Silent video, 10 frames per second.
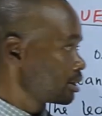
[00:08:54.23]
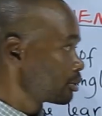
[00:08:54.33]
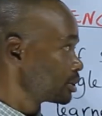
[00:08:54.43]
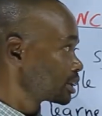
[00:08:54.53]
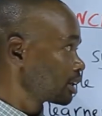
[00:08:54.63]

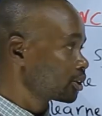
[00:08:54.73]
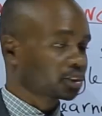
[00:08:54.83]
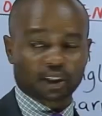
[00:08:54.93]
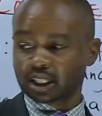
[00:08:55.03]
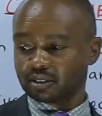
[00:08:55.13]
we shall
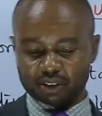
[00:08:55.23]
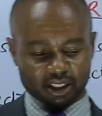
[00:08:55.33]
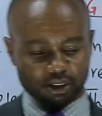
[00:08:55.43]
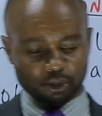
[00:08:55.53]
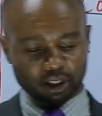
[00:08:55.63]
also come
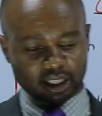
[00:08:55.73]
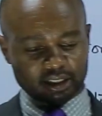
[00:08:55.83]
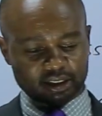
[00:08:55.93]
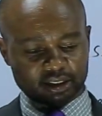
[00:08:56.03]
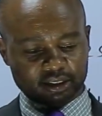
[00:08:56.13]
and look
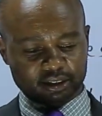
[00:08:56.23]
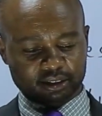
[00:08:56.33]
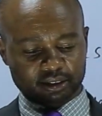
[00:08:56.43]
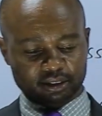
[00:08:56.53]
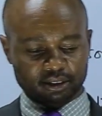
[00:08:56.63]
at,
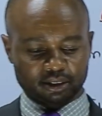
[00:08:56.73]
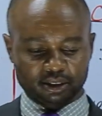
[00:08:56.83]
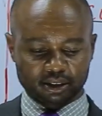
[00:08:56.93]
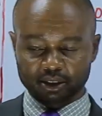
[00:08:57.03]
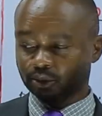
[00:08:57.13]

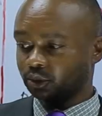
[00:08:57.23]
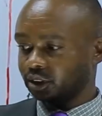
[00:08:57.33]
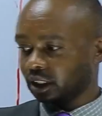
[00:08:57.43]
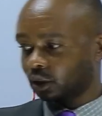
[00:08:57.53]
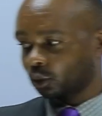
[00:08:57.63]
we
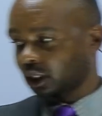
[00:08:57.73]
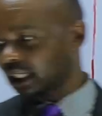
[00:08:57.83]
shall look